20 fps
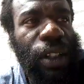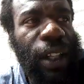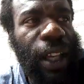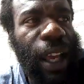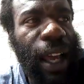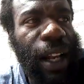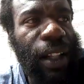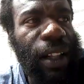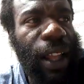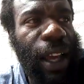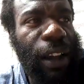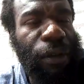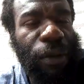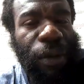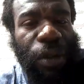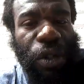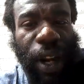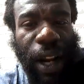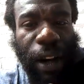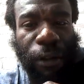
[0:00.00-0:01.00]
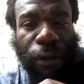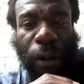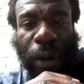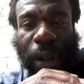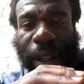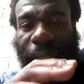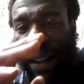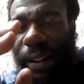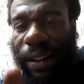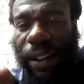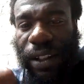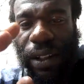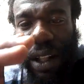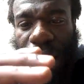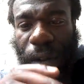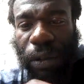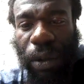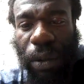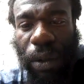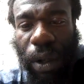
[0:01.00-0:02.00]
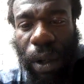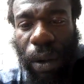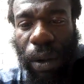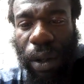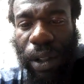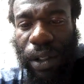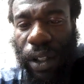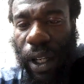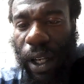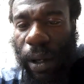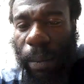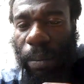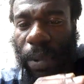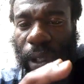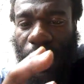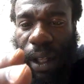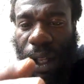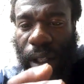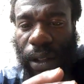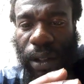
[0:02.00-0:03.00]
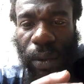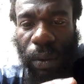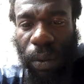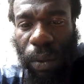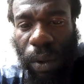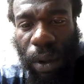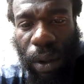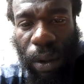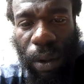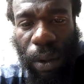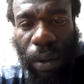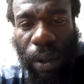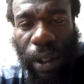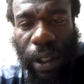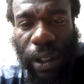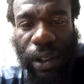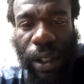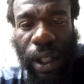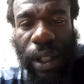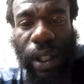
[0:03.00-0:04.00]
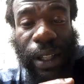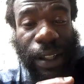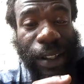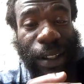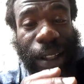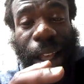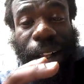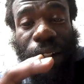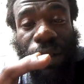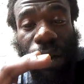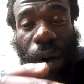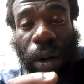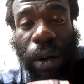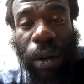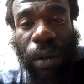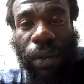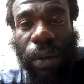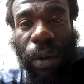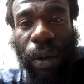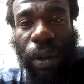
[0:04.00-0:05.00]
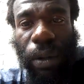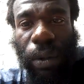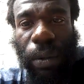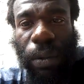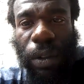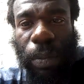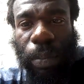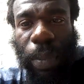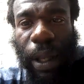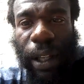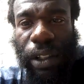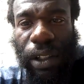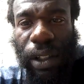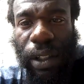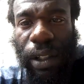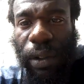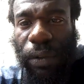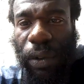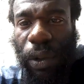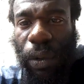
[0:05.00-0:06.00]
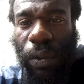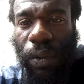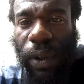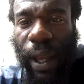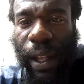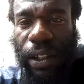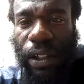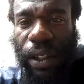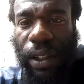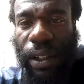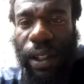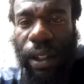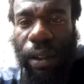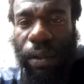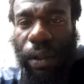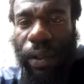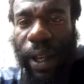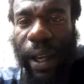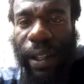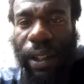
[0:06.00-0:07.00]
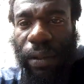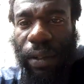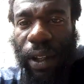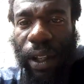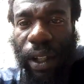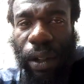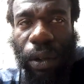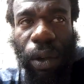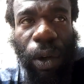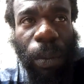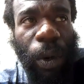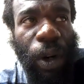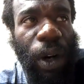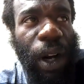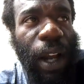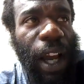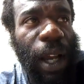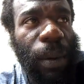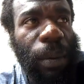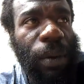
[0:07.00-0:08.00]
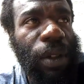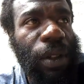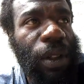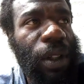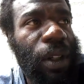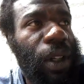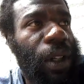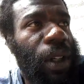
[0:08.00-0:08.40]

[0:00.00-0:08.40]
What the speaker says: to kind of like try to forget the stuff you know and try to be like the world, it's going to get a lot darker for you, especially if you got to the level of activating your Merkaba.